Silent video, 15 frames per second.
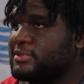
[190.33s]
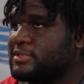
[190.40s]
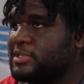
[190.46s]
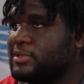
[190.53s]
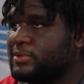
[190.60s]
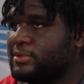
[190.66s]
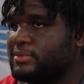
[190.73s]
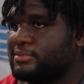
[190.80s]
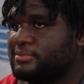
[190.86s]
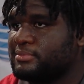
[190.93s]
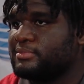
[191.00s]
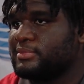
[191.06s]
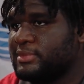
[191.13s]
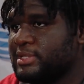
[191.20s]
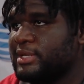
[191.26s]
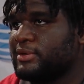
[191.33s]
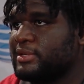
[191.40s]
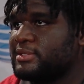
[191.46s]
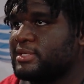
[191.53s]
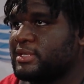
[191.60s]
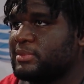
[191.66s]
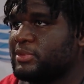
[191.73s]
So yeah, you
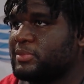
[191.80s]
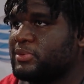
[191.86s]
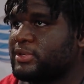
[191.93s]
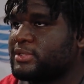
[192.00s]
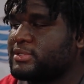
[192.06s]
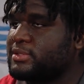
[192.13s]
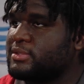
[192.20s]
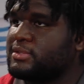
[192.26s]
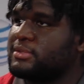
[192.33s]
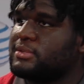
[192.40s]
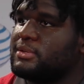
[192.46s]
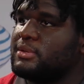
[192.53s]
could take it more personally.